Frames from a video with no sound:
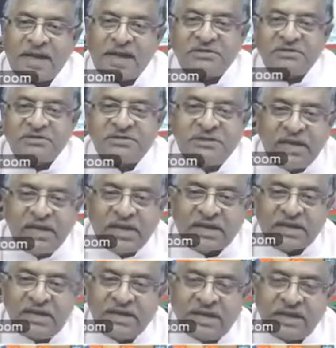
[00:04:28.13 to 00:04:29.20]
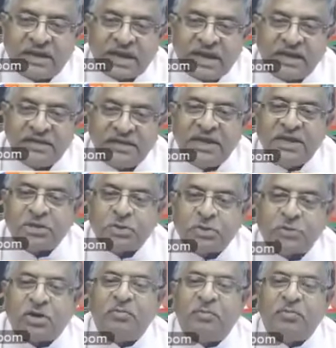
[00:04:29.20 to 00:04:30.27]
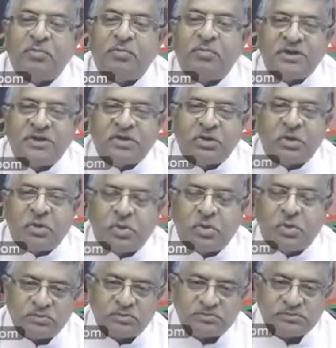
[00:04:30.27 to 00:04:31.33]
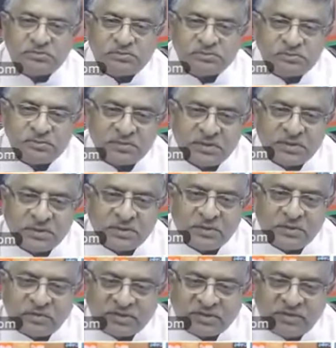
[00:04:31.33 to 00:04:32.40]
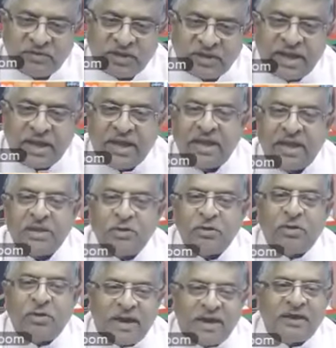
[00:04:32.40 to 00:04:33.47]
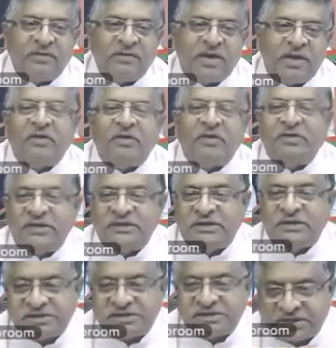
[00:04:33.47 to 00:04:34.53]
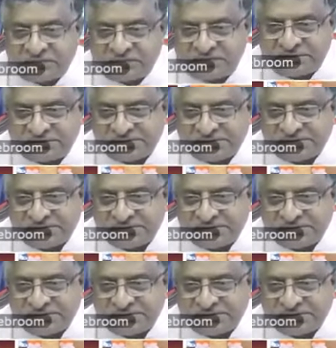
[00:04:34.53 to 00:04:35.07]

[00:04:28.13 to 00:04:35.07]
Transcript: And Mr. Nilekani, I need to compliment you for the way you led in many of these initiatives.